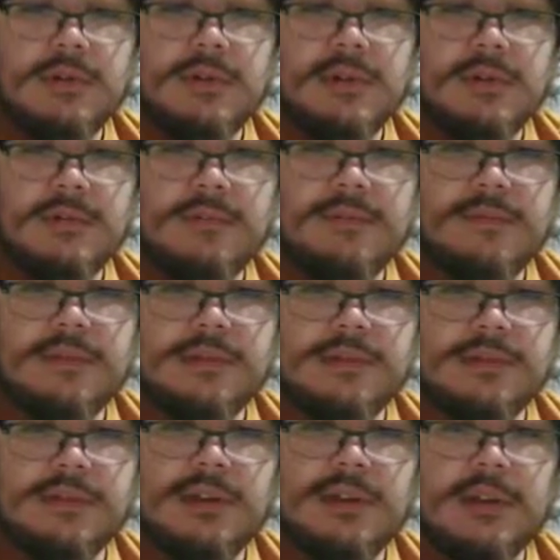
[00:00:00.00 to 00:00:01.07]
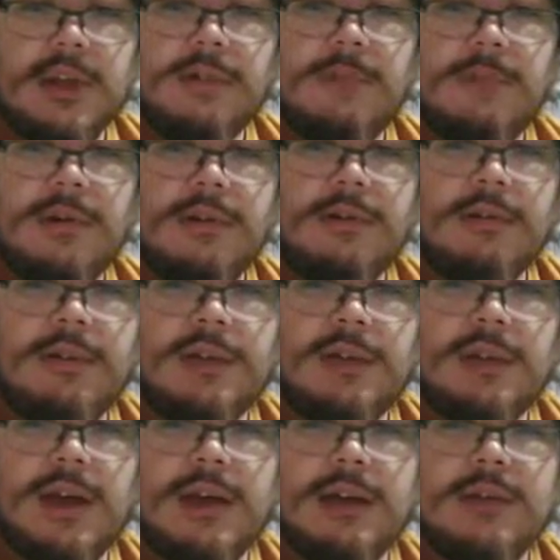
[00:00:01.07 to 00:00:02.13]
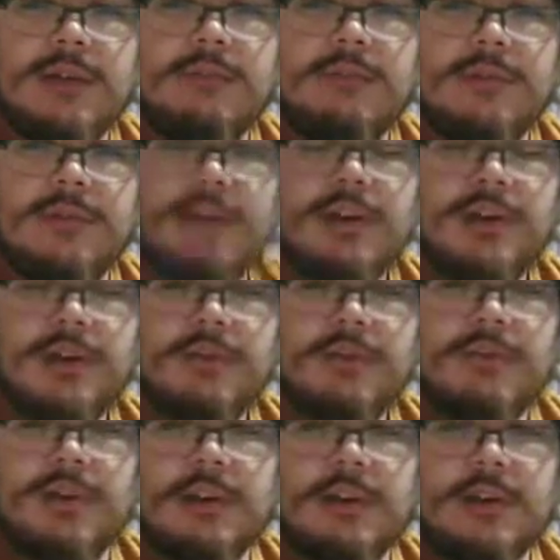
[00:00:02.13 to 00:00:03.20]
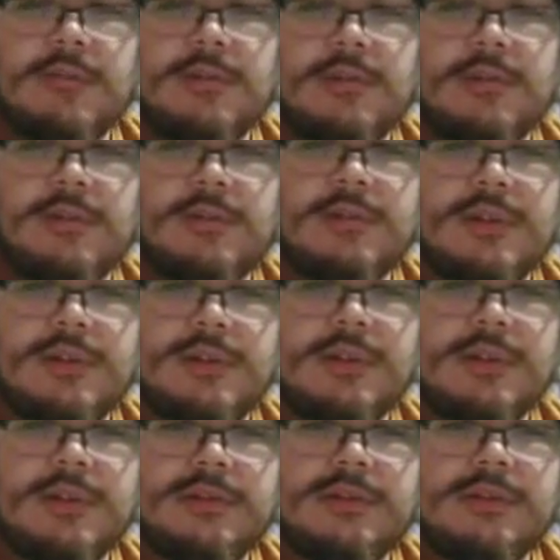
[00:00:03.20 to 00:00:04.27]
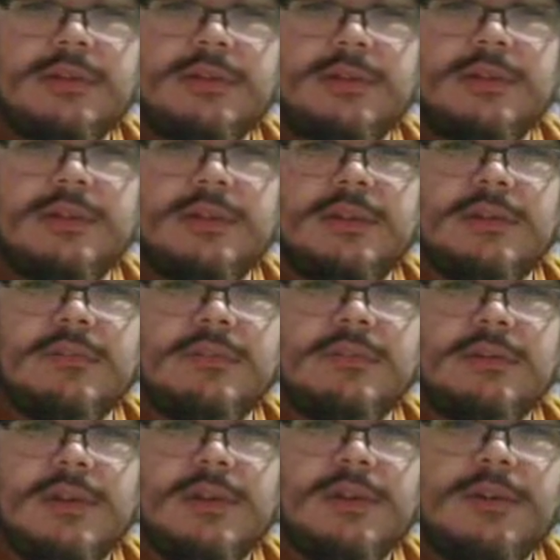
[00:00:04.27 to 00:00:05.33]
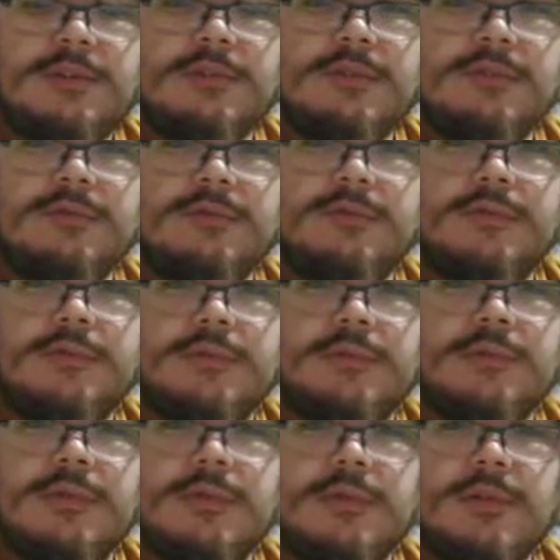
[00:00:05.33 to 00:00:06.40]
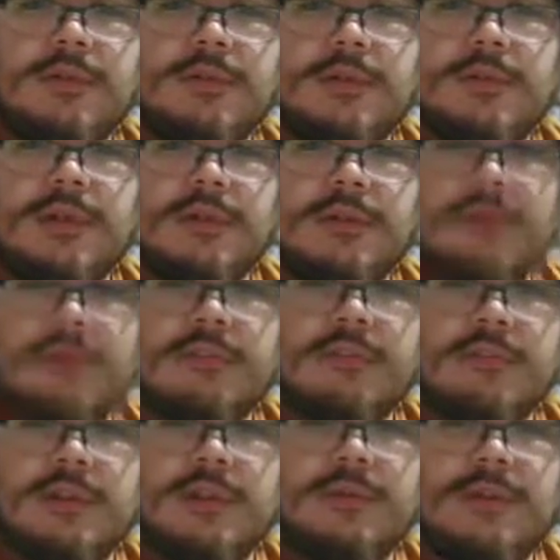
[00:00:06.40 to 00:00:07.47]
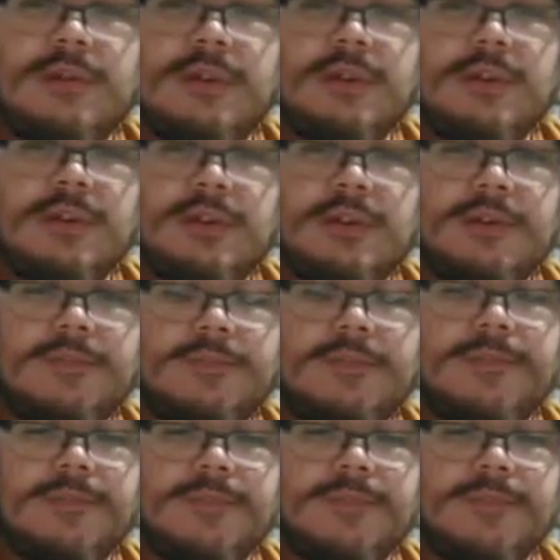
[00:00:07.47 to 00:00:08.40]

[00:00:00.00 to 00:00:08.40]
Every Sunday morning I would wake up early just to see shows on the old TV.